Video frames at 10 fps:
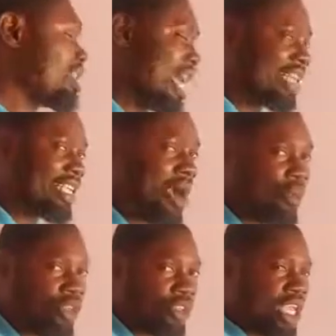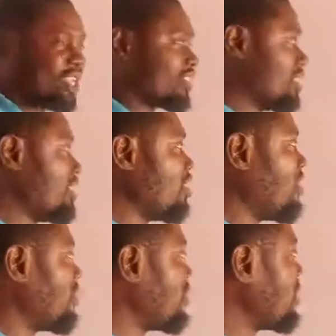example today still
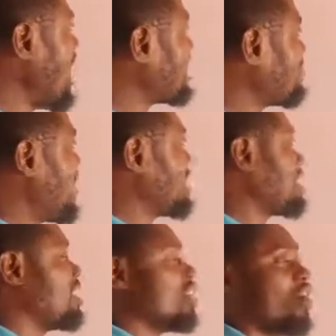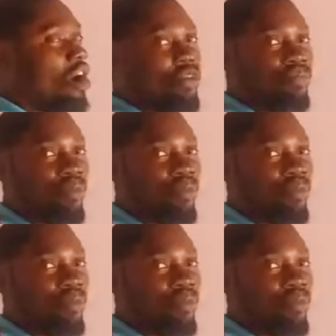on this aspect of